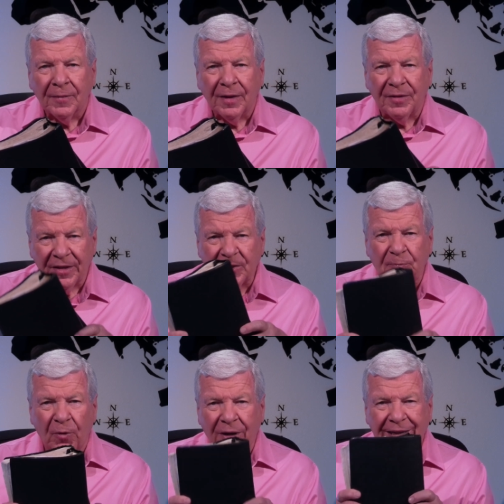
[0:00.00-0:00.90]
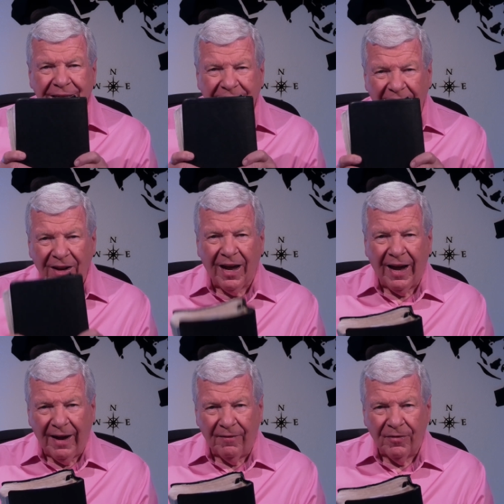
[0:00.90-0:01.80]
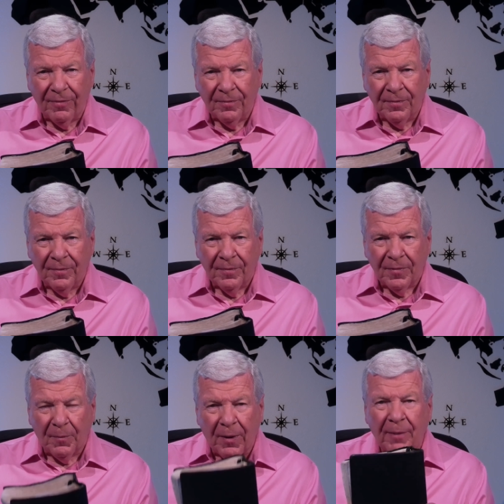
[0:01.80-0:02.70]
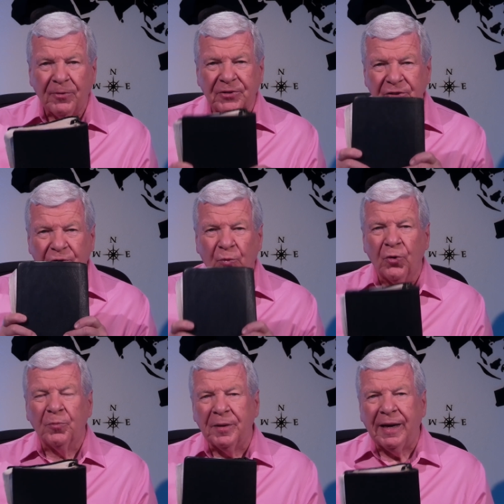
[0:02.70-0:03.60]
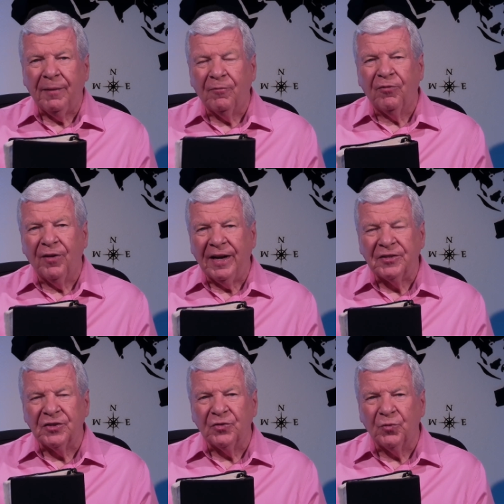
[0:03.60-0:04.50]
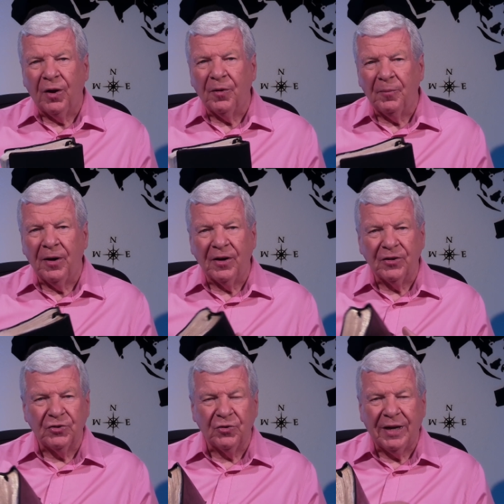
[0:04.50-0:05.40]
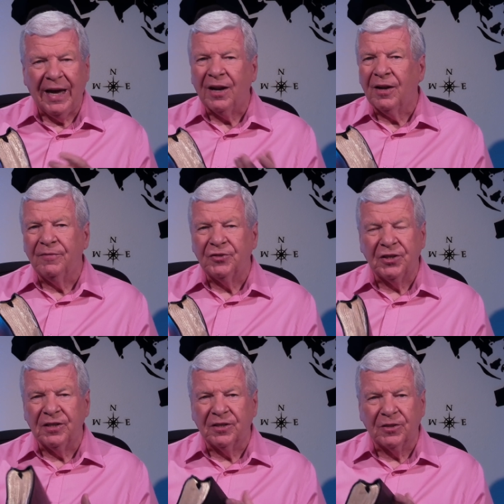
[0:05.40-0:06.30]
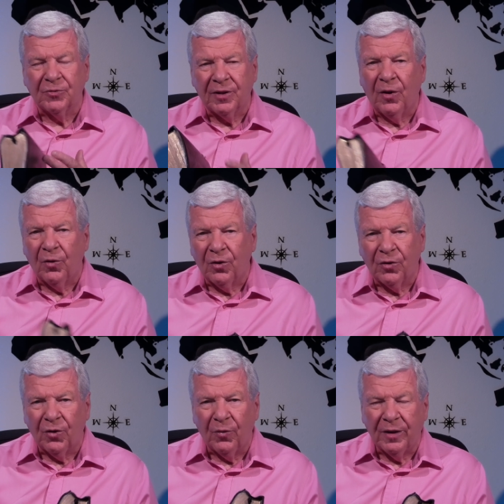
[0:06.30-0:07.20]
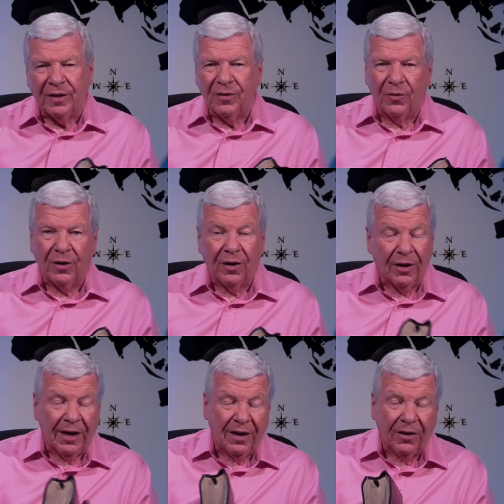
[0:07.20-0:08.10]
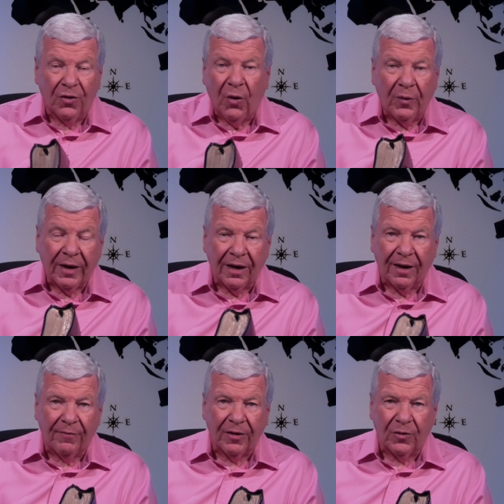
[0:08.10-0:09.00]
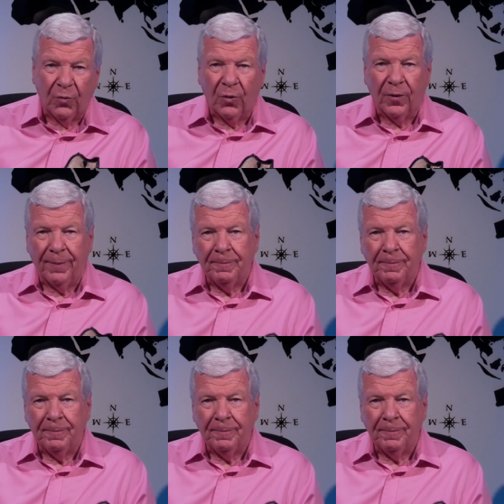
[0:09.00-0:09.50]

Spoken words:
This book is alive. The Bible says the word became flesh and dwelt among us. You can't love Jesus without knowing and loving the word.